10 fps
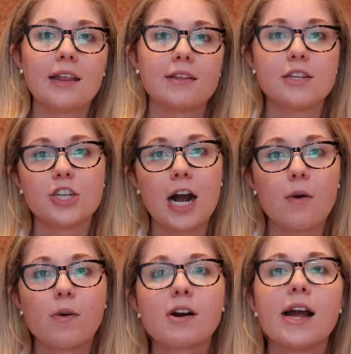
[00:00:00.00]
of the
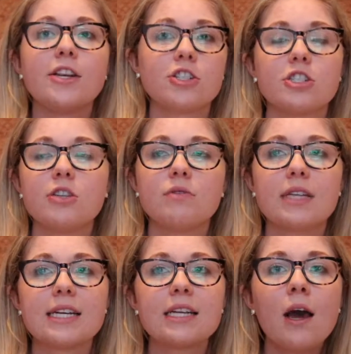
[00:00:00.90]
shower and just use
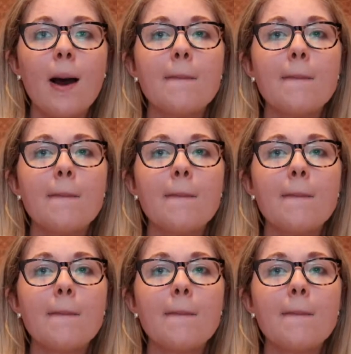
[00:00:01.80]
this.